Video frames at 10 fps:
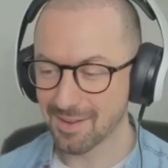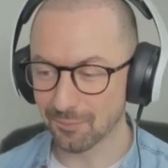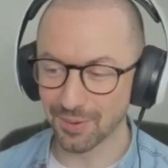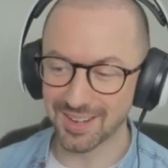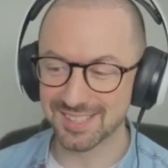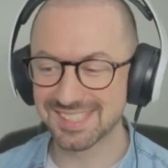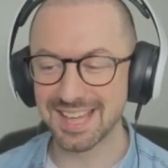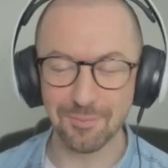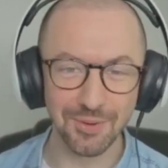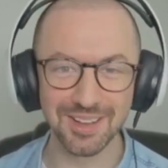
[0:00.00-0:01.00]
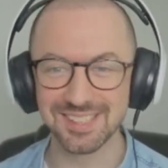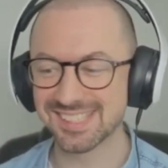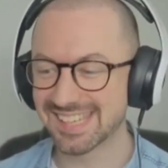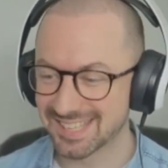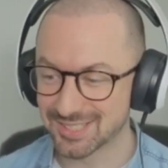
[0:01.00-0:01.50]
words that weren't
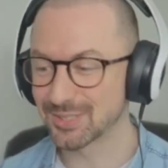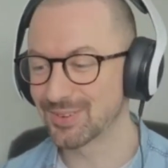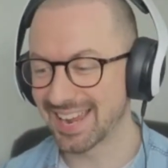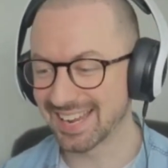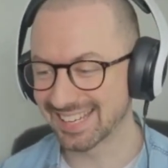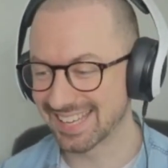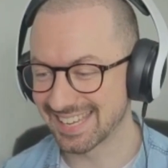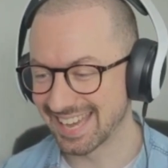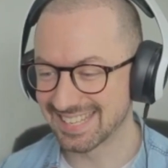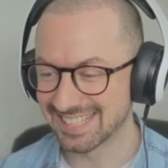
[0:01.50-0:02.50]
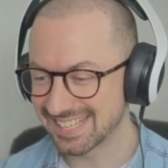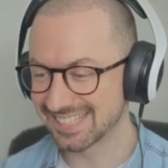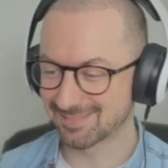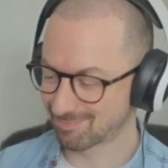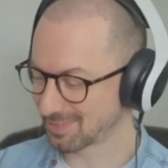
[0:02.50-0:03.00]
said correctly and
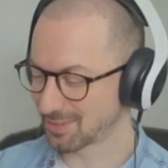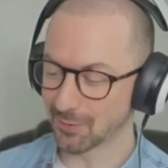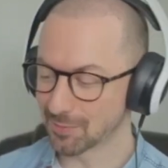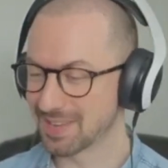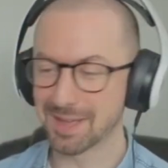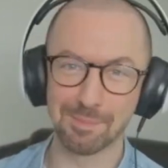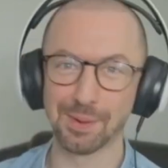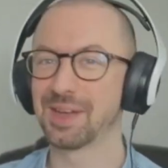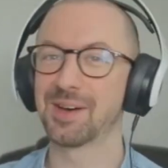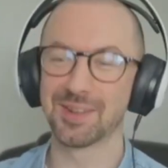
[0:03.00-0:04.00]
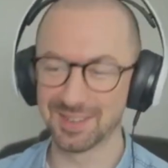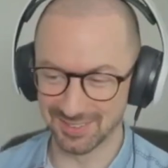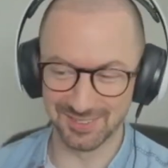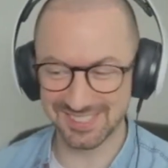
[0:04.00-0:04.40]
he called me a banana or